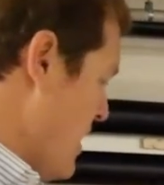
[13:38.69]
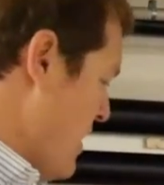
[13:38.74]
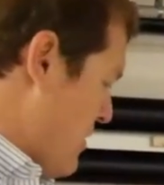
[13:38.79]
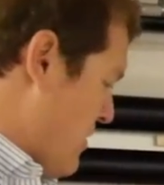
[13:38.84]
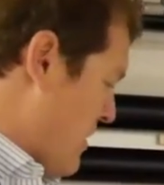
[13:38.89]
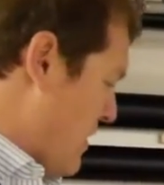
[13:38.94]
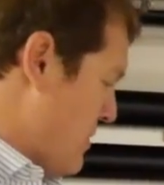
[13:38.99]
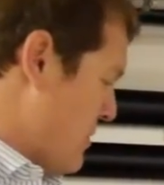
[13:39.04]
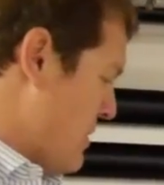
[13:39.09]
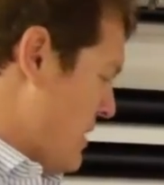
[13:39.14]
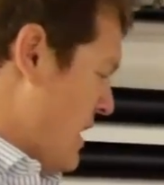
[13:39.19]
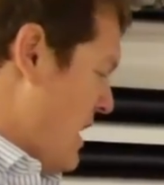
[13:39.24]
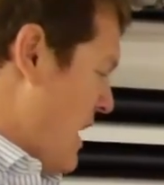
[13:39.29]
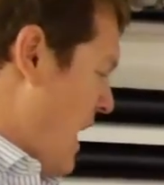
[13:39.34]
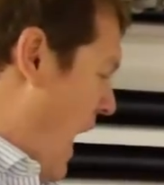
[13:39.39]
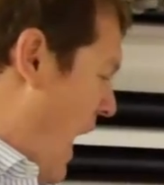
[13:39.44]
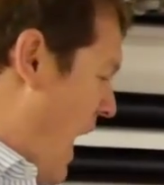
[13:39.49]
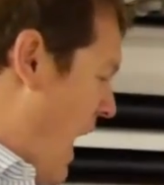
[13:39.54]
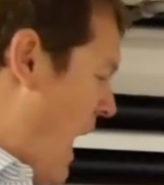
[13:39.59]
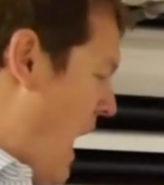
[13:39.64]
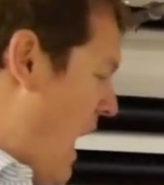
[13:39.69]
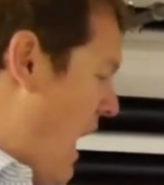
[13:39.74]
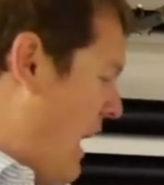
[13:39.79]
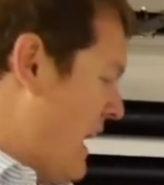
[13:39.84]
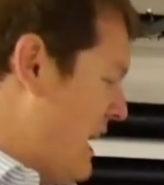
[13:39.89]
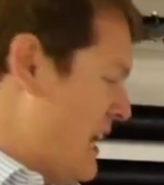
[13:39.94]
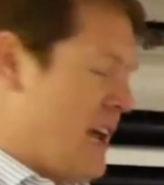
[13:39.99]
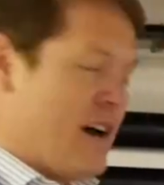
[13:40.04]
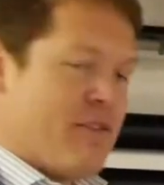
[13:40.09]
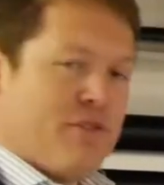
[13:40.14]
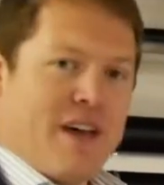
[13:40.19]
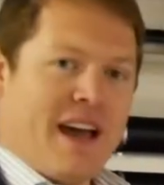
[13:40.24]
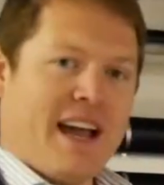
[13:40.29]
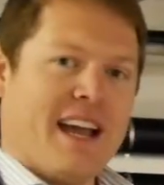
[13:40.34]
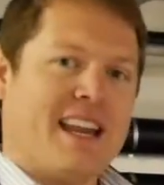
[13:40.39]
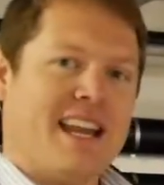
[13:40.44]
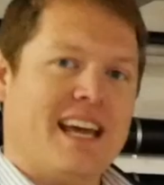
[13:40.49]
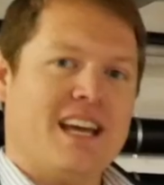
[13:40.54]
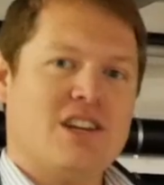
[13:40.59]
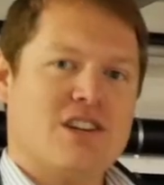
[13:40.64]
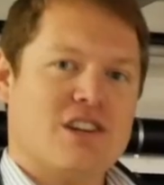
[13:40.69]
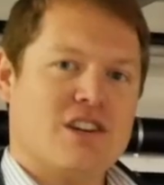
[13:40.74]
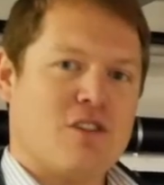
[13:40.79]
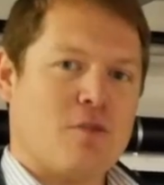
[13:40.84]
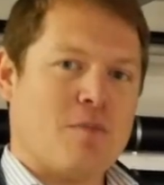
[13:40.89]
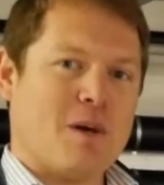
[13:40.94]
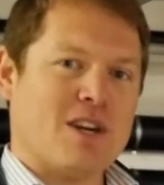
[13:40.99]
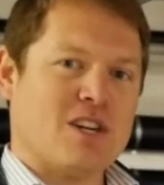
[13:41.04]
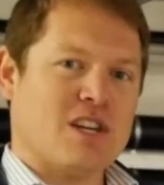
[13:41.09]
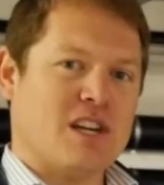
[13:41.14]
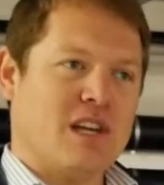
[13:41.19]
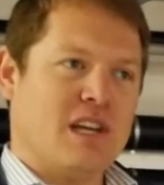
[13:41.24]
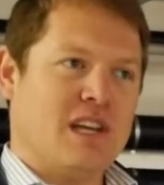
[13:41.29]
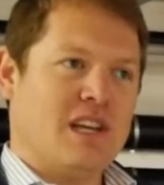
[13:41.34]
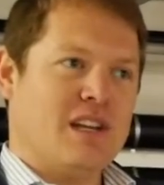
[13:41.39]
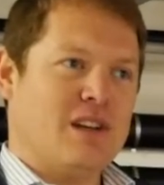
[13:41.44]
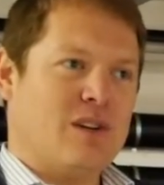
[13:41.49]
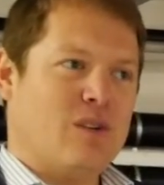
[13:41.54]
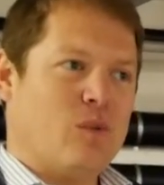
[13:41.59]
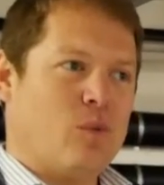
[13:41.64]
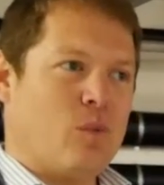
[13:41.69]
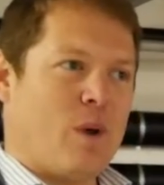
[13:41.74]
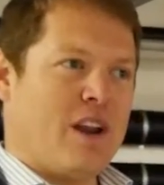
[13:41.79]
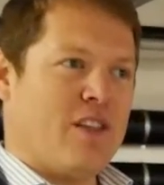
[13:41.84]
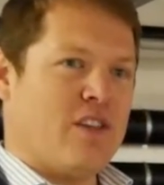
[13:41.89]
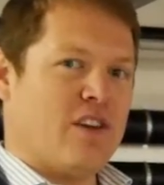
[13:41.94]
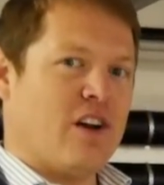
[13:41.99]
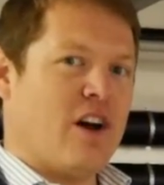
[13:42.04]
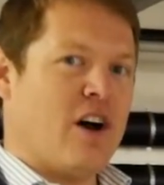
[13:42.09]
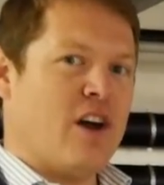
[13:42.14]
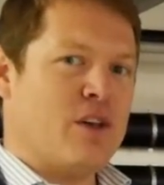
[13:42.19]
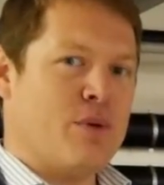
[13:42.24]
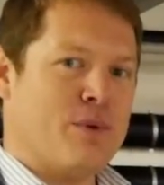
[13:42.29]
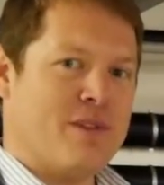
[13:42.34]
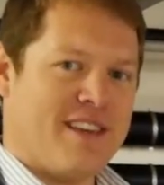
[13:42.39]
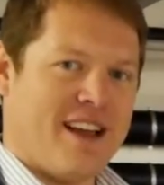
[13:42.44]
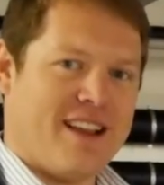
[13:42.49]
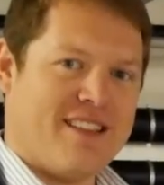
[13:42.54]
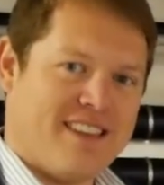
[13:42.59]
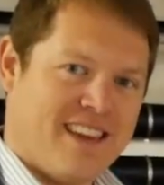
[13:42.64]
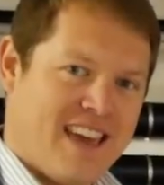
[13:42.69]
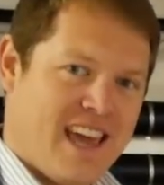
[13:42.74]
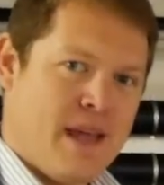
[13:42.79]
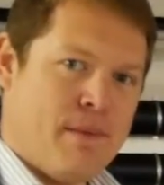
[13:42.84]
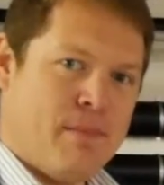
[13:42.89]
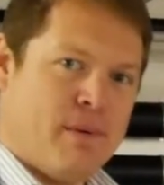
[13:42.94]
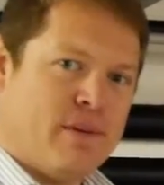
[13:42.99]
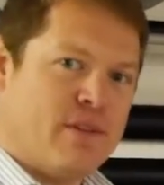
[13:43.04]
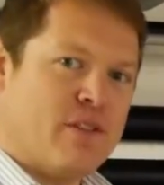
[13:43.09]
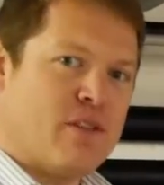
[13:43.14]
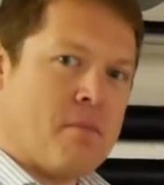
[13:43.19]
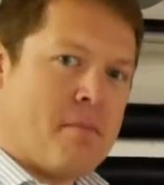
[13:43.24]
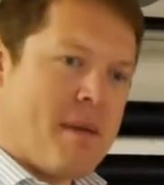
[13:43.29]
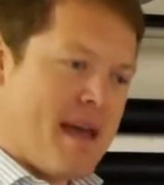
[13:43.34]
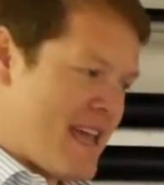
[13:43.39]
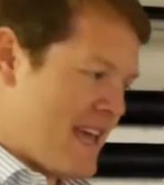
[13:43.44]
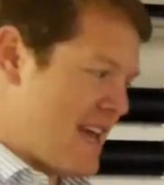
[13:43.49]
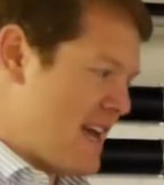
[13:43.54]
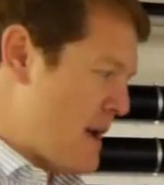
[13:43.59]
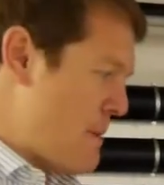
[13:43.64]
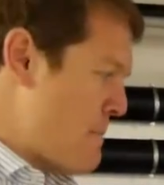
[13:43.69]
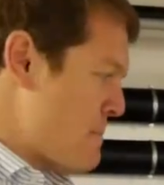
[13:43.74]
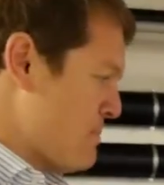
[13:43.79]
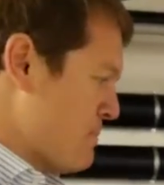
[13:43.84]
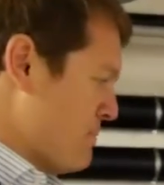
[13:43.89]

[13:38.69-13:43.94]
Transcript: So, I love that connection, especially when it's a car you intend to keep, to make it,